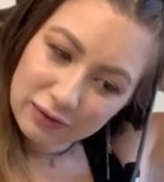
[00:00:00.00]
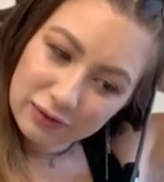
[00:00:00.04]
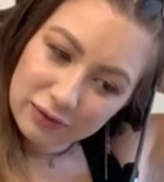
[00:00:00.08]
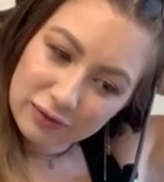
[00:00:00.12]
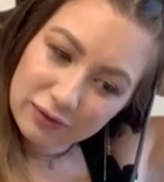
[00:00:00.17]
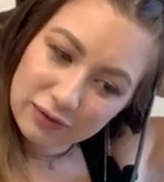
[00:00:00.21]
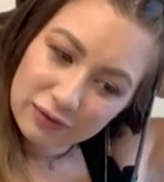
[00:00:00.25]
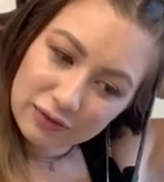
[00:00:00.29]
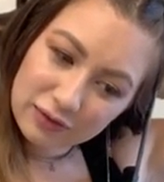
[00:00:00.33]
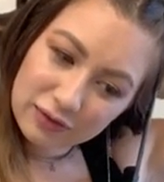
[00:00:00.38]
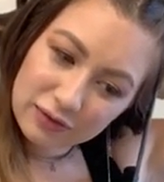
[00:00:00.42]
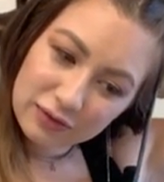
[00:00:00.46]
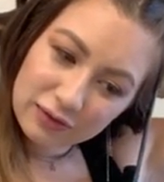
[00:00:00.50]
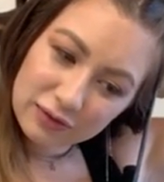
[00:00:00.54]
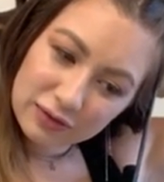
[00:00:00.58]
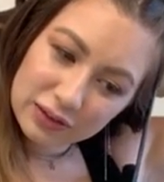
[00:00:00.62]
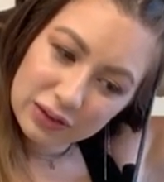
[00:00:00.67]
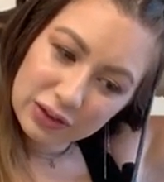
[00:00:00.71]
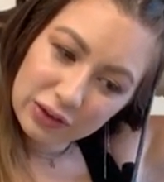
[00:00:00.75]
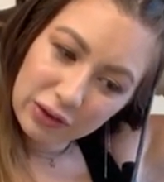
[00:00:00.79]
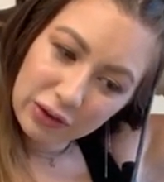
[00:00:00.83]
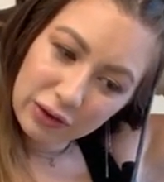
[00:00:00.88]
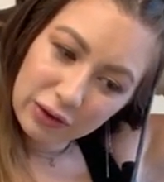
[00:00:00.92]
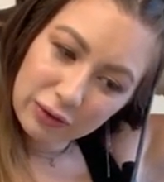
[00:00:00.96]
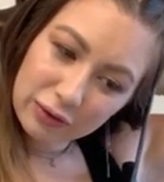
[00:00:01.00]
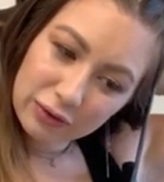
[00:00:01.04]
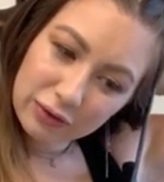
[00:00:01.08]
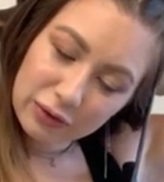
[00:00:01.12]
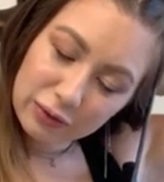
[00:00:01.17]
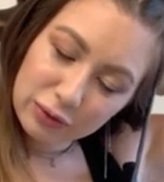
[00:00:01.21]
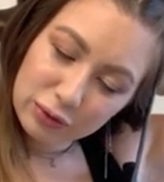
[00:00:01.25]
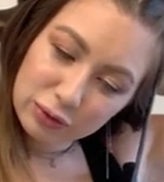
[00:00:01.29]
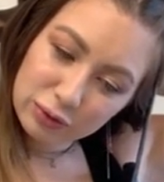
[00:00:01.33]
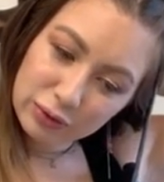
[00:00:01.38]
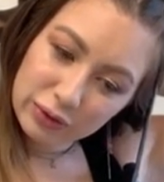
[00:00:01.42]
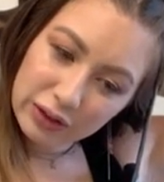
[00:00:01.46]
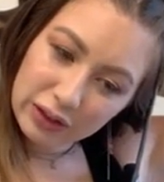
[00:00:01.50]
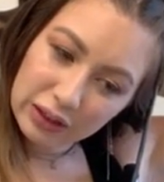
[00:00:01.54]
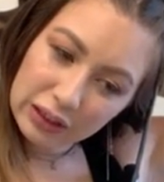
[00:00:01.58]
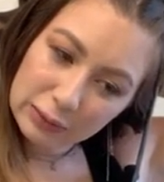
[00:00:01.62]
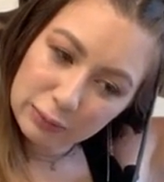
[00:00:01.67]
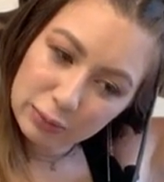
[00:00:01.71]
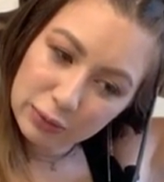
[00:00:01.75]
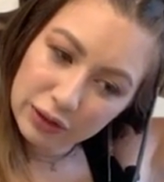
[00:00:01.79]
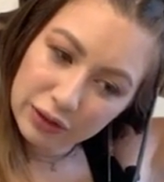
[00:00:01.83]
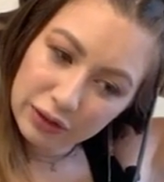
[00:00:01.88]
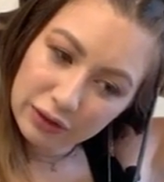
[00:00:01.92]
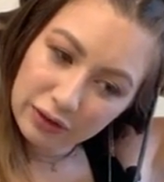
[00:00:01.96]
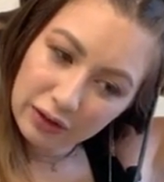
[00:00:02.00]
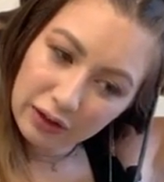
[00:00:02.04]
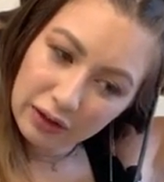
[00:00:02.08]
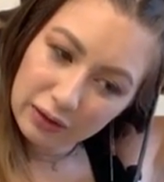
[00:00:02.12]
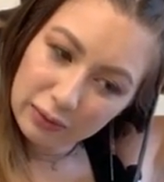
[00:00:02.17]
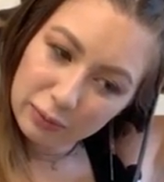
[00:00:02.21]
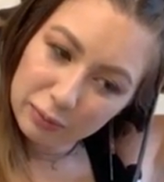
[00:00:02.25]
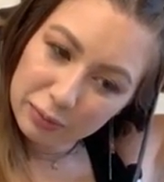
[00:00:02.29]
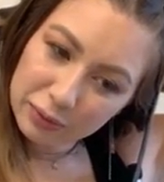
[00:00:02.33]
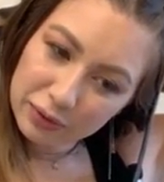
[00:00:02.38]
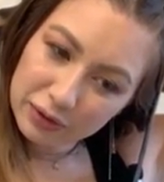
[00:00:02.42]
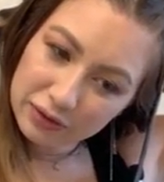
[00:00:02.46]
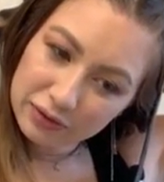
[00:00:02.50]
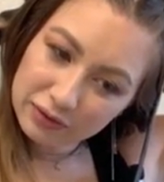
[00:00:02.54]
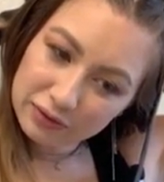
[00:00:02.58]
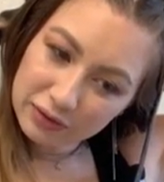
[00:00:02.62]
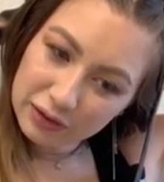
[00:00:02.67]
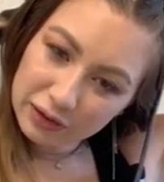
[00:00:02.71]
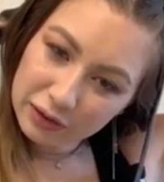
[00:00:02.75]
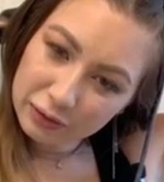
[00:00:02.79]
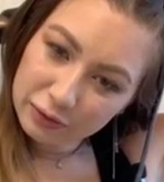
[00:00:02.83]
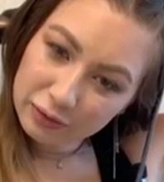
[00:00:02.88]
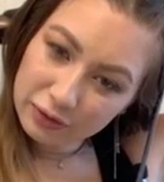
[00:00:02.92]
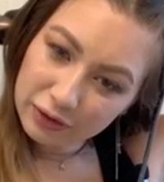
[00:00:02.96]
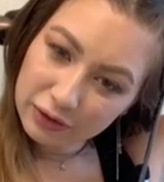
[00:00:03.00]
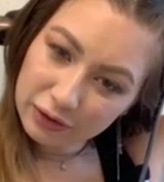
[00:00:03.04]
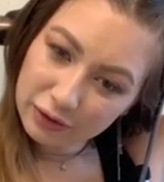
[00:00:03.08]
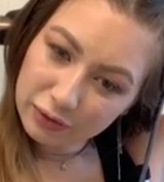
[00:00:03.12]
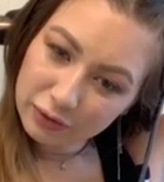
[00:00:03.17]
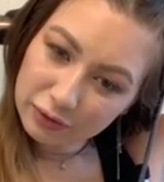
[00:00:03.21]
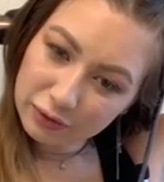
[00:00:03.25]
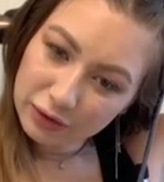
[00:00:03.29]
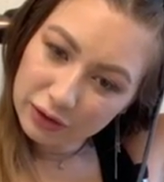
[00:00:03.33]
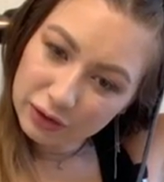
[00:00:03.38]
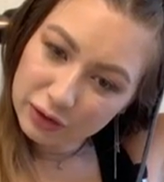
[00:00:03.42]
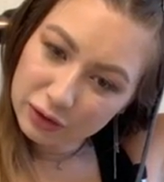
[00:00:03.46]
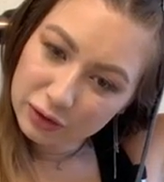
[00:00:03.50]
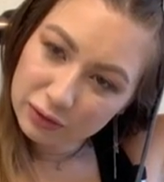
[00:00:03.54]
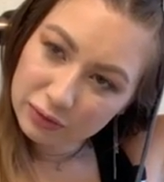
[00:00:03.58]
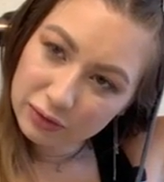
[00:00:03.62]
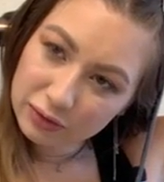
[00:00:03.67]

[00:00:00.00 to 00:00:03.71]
So I was really hyped to hear that, but I don't know. I just feel like